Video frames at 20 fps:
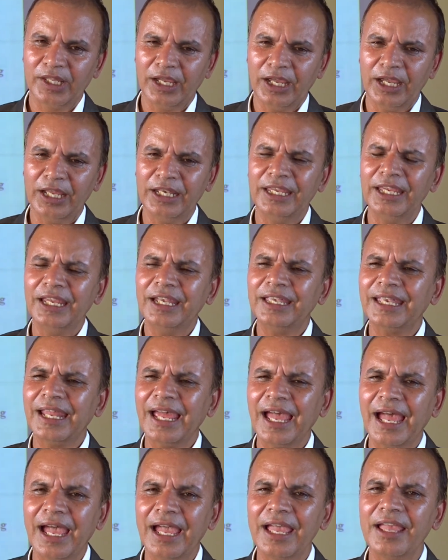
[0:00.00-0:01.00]
and it
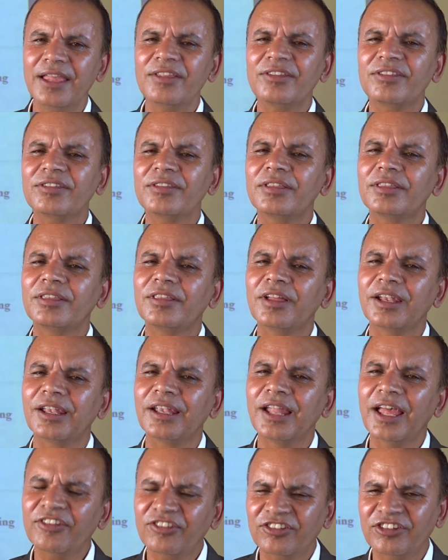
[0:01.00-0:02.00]
has the
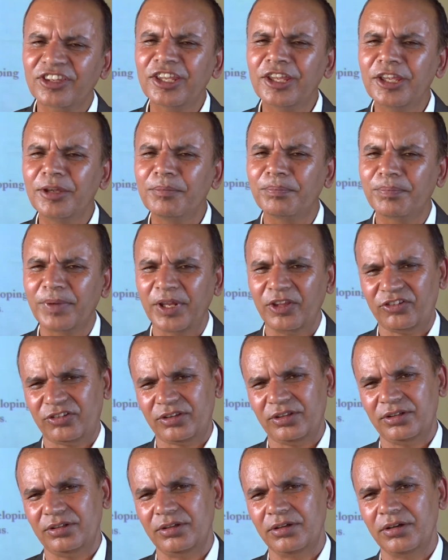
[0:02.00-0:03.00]
lasting
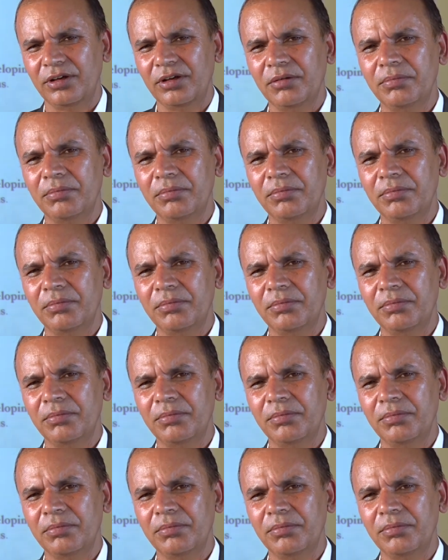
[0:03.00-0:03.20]
impression